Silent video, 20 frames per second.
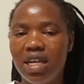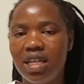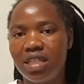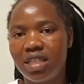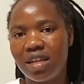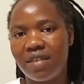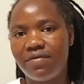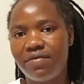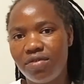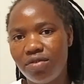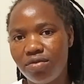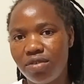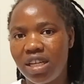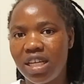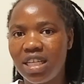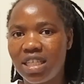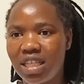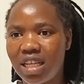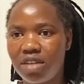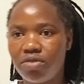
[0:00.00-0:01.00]
some few
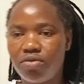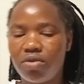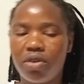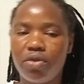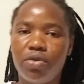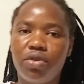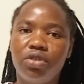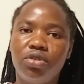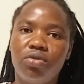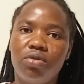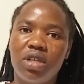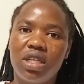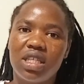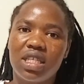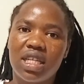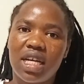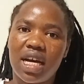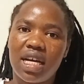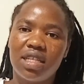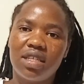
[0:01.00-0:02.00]
days that we are going to
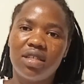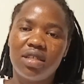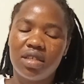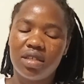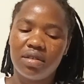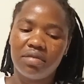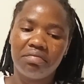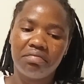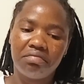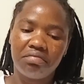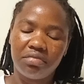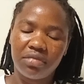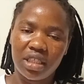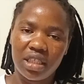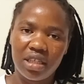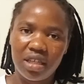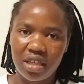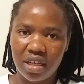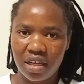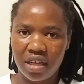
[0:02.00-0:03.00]
discuss
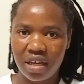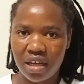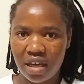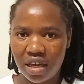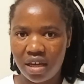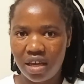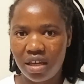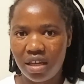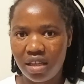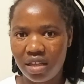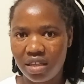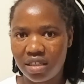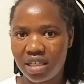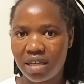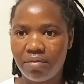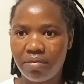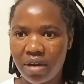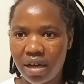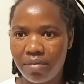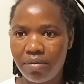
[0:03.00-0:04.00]
in
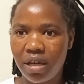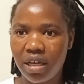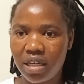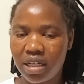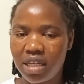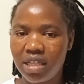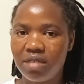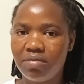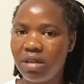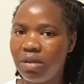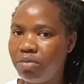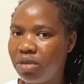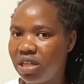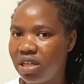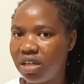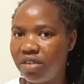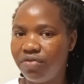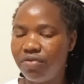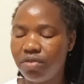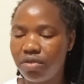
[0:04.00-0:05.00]
some coming days, maybe
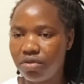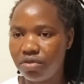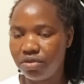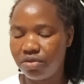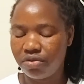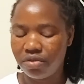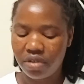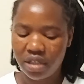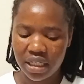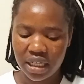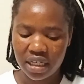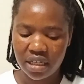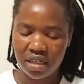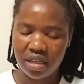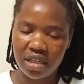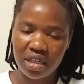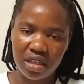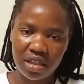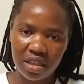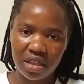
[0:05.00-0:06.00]
day 4 or
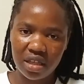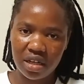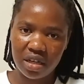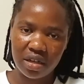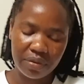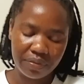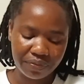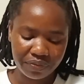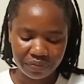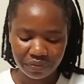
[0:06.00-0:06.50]
day 3.